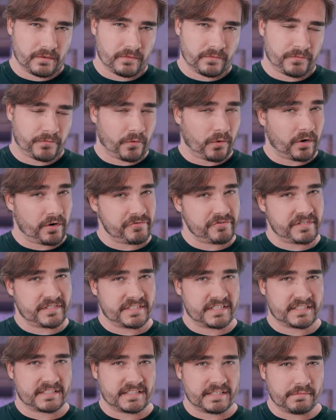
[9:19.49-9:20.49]

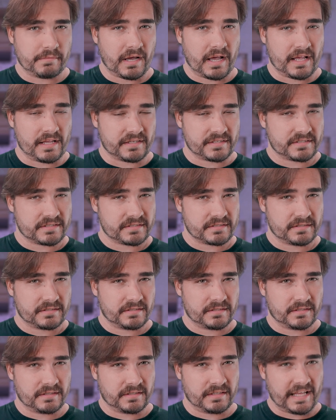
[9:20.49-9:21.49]
460 miles,
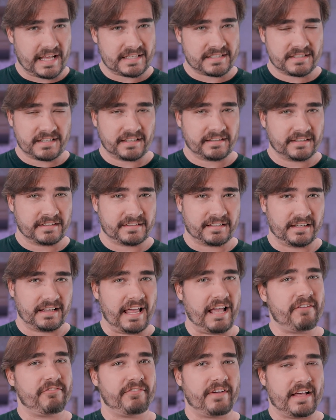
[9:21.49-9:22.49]
that's nothing to
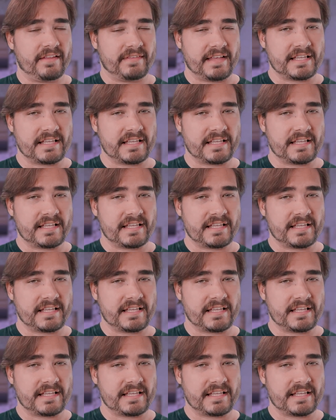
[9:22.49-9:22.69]
laugh at.